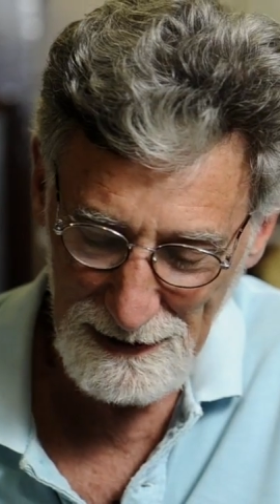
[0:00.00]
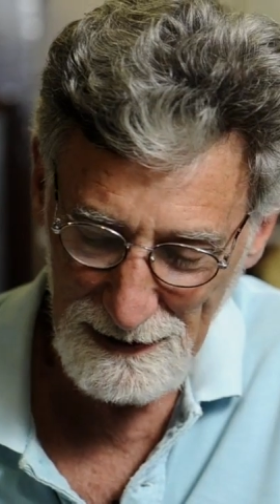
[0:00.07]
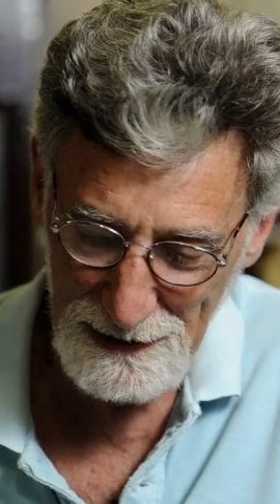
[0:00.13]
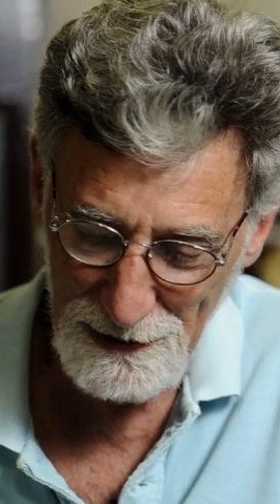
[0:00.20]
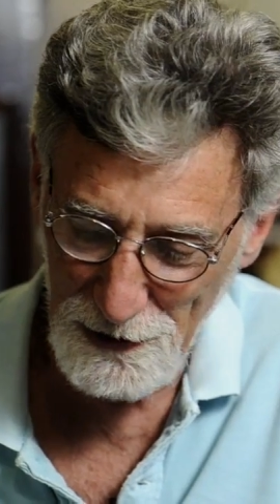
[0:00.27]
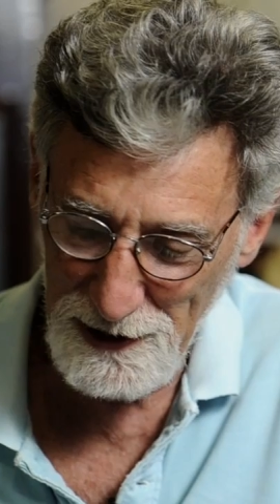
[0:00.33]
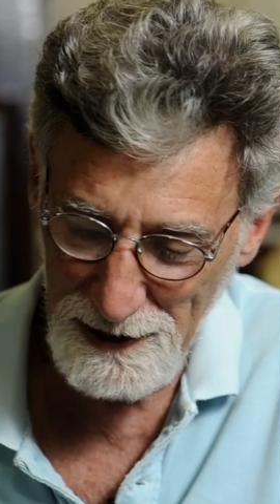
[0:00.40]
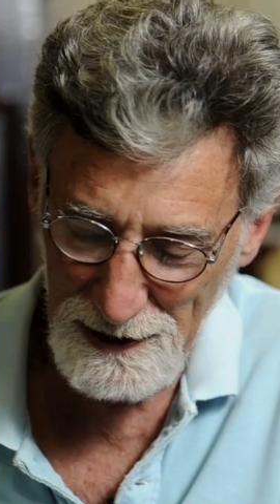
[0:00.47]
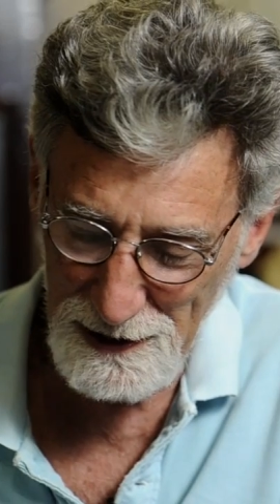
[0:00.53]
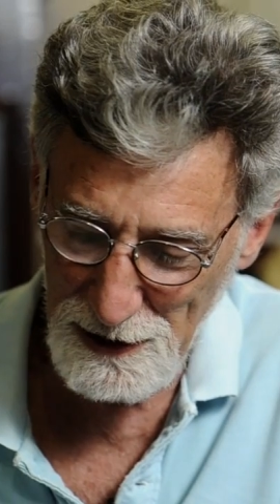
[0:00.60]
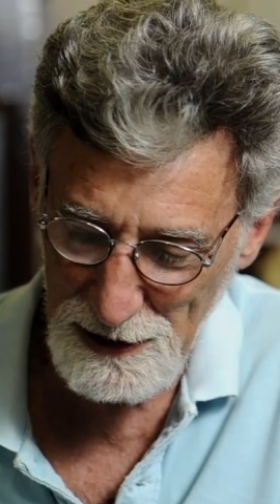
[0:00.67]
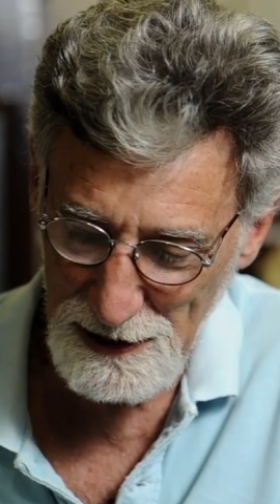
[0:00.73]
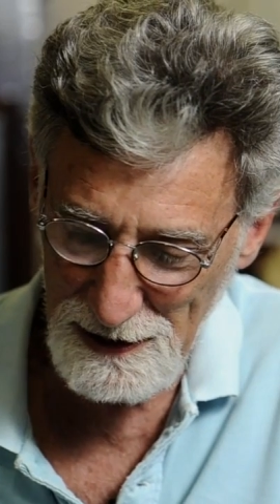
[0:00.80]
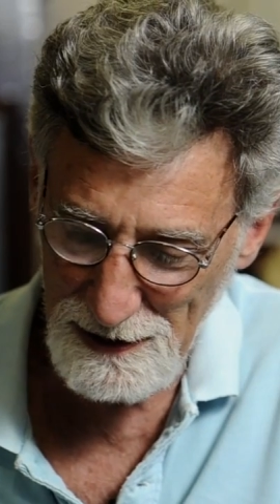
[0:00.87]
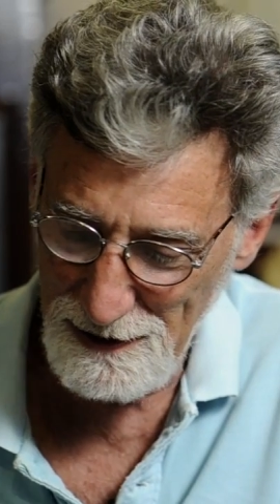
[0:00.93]
Looking at
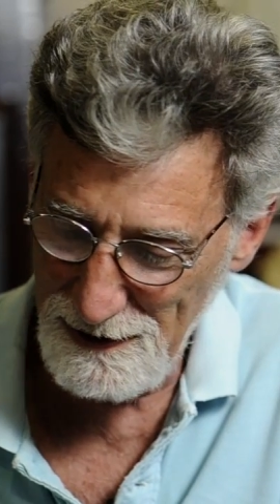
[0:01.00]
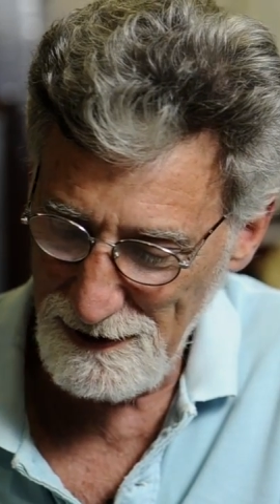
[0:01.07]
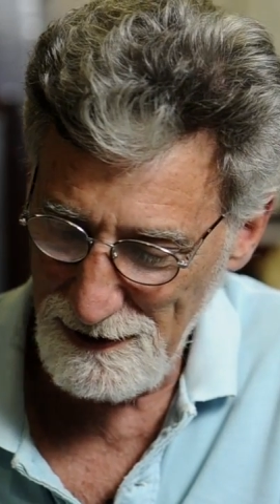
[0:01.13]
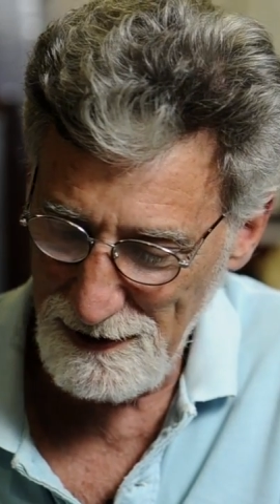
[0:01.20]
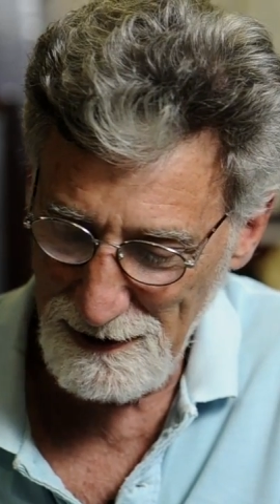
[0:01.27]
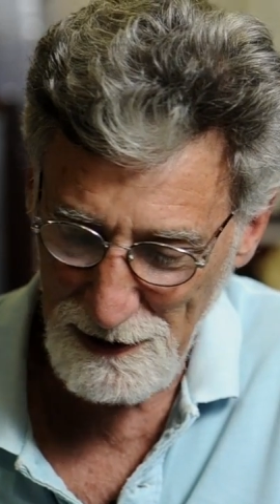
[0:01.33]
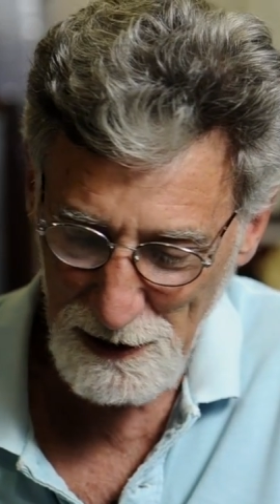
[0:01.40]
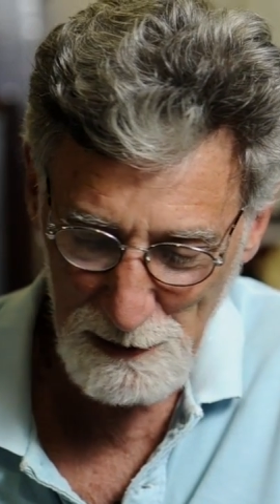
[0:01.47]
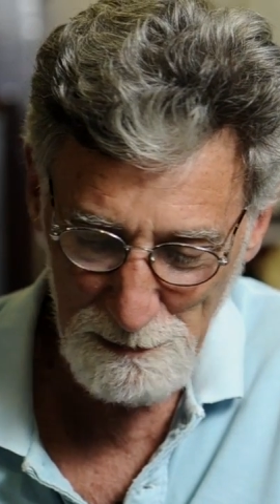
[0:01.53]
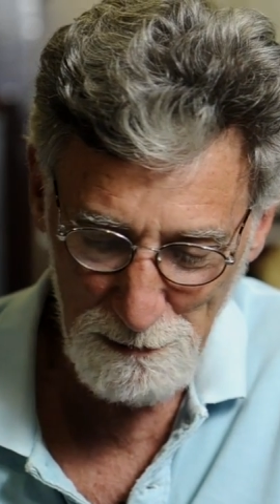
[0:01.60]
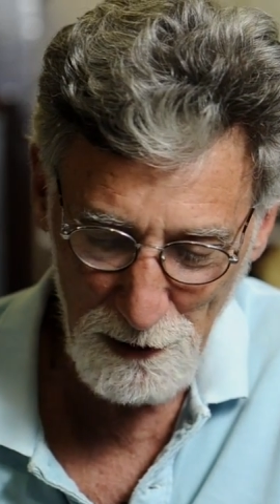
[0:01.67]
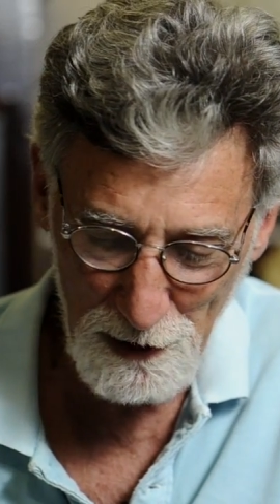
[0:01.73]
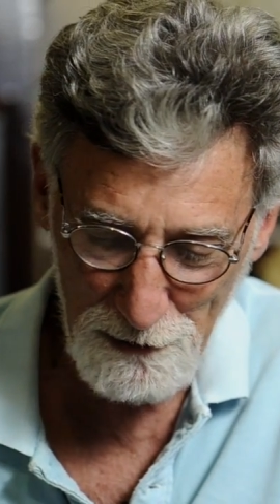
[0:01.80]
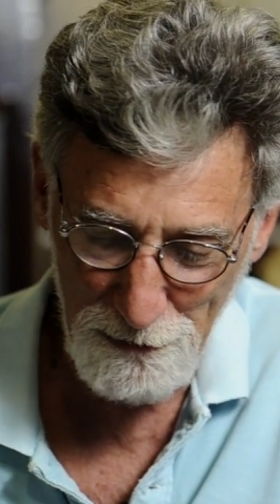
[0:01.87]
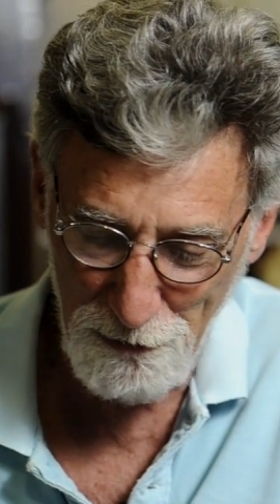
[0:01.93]
this
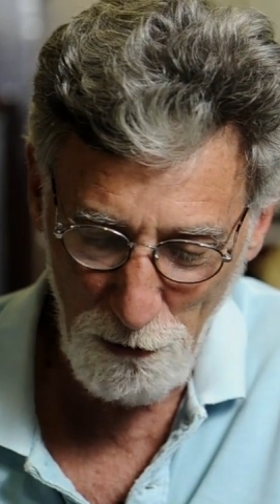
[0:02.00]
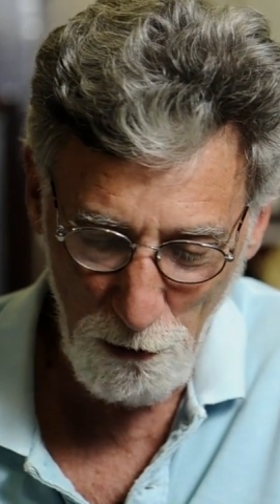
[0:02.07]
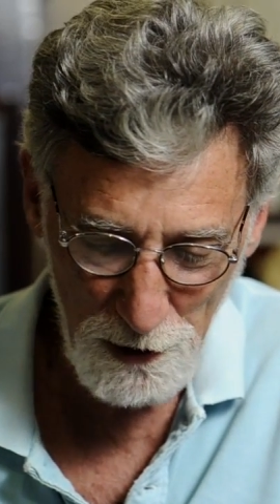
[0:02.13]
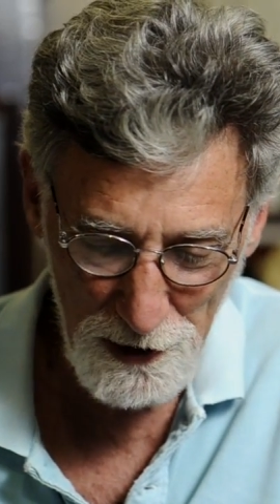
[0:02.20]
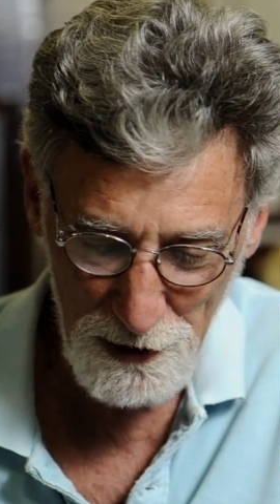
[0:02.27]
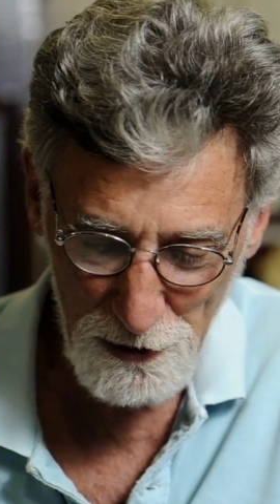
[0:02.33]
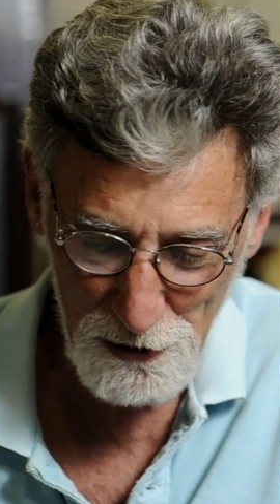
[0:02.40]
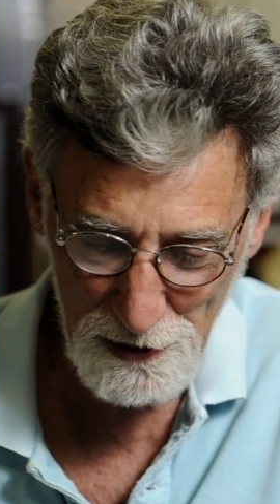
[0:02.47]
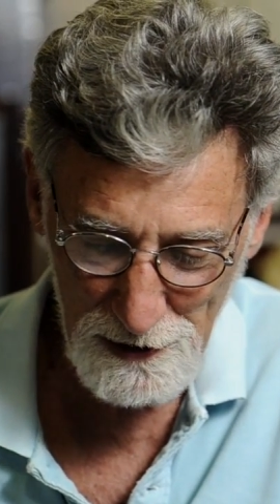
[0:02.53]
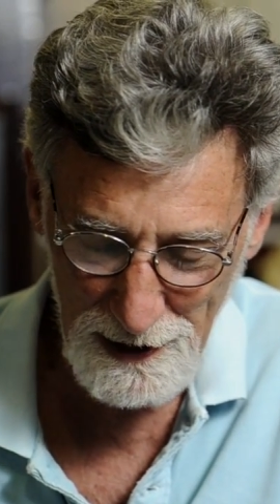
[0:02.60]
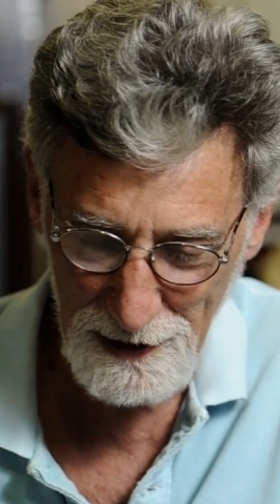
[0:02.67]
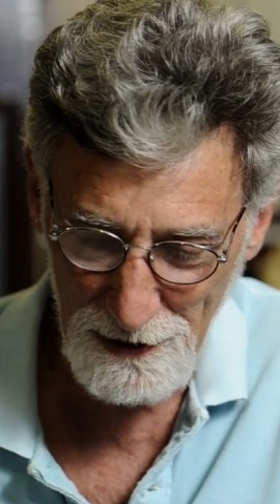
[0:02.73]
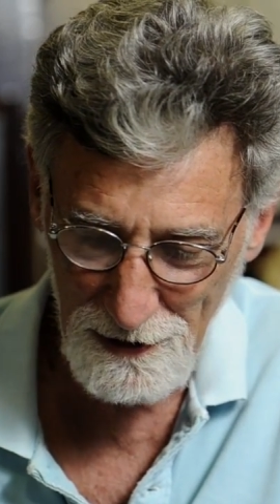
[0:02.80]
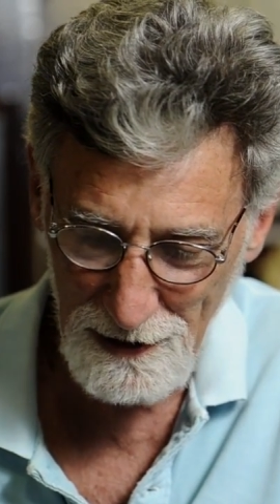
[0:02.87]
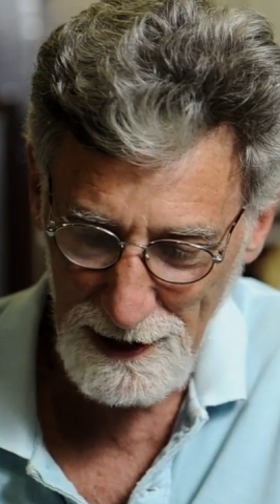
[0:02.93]
book, 40 years
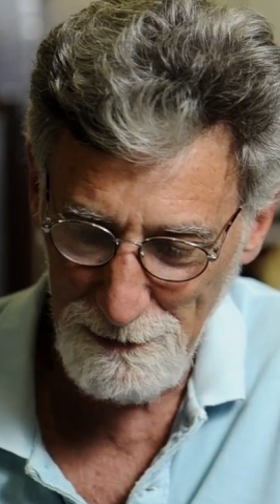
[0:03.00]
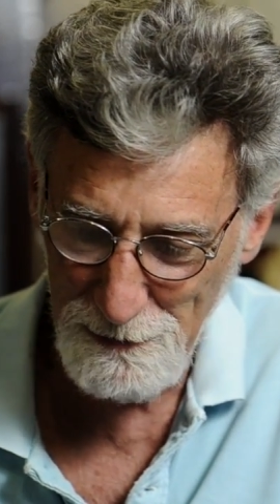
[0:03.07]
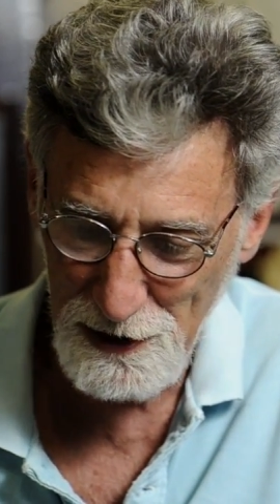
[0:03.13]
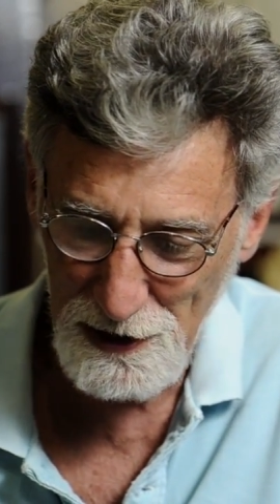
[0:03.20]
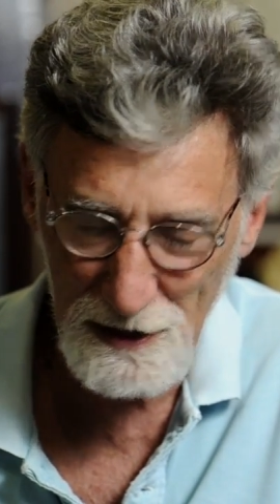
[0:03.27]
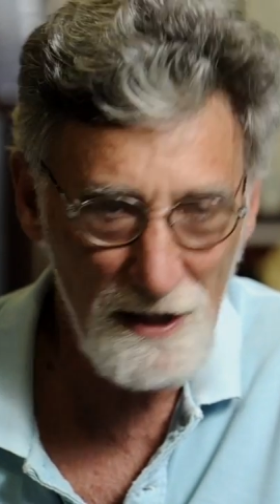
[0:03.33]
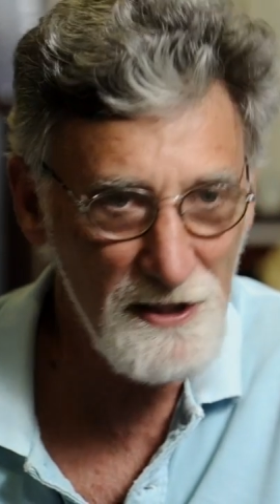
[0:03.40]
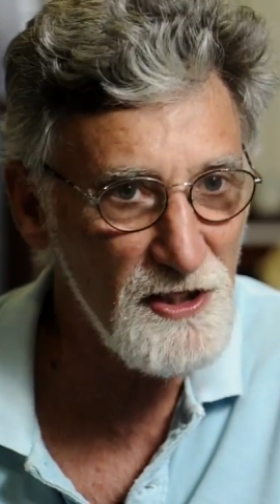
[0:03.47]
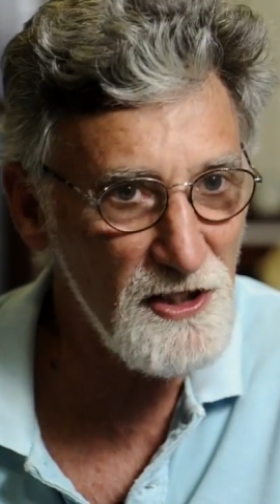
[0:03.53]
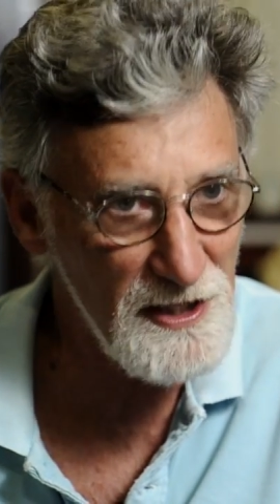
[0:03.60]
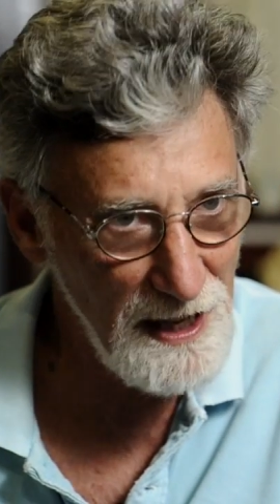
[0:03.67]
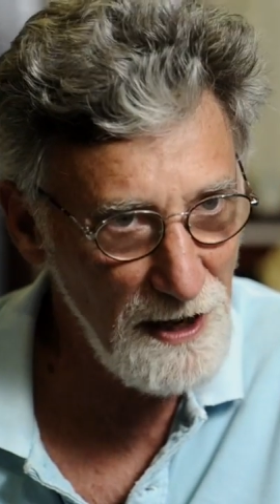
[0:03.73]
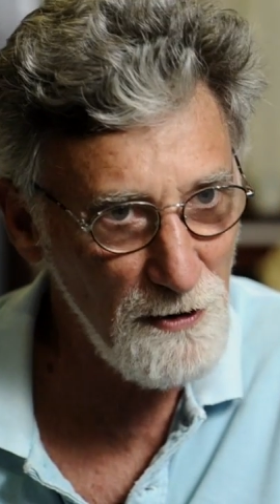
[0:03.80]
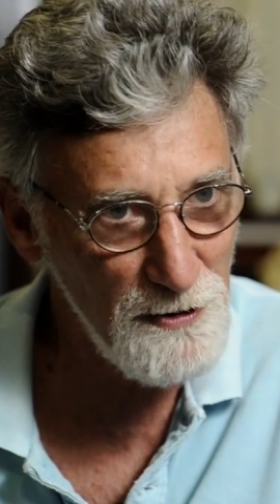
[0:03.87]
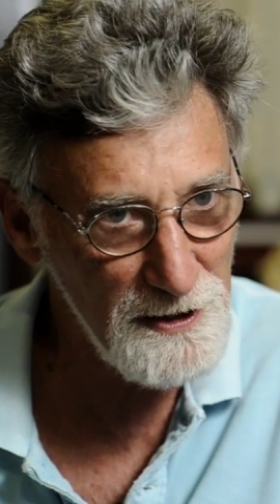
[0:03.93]
later, I'm
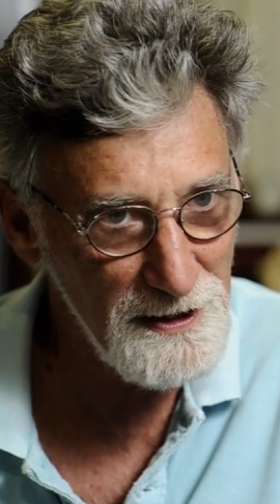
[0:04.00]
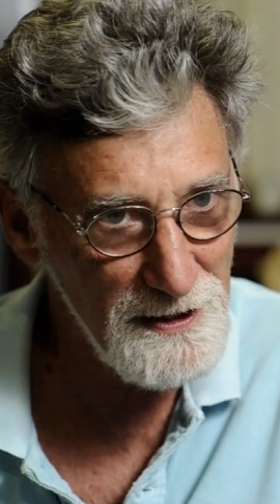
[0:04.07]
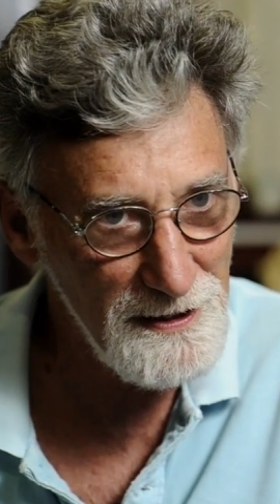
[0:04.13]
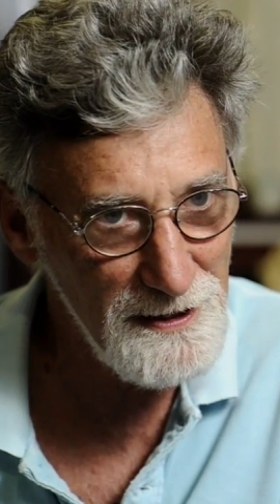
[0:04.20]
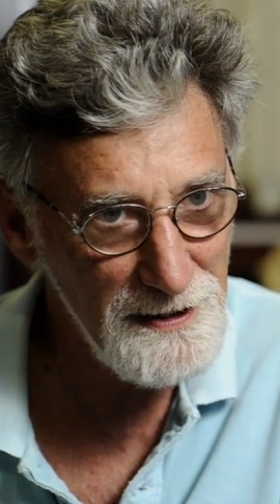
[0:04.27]
astounded